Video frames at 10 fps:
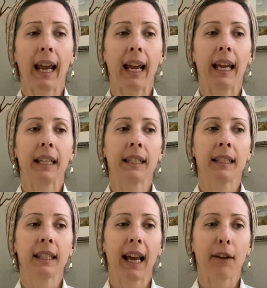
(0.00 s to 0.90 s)

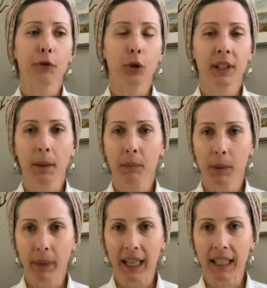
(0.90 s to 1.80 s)
And after some
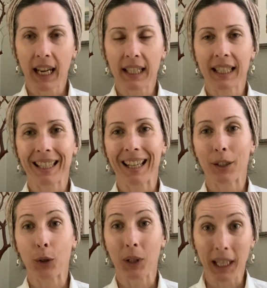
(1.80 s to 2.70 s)
debate, I
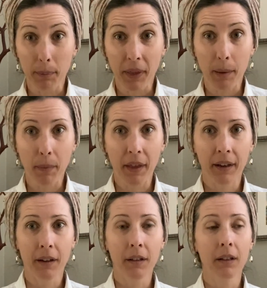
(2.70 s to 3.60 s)
decided to keep them
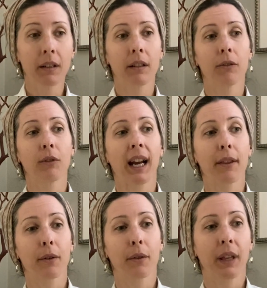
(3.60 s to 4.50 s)
there
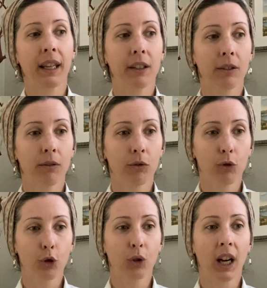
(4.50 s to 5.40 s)
rather than
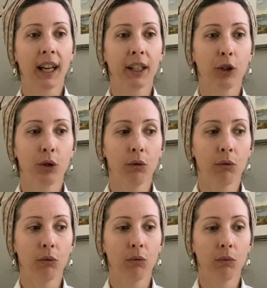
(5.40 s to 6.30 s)
try
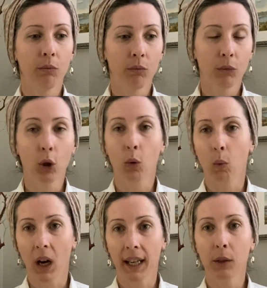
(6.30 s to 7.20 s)
to Go
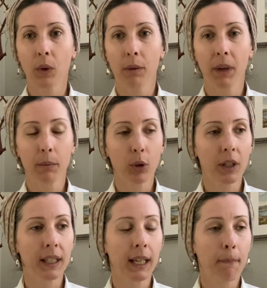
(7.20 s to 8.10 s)
wide with my
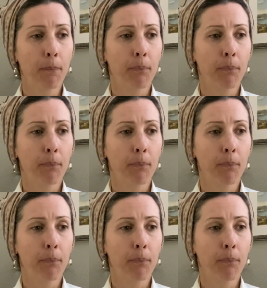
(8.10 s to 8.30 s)
books.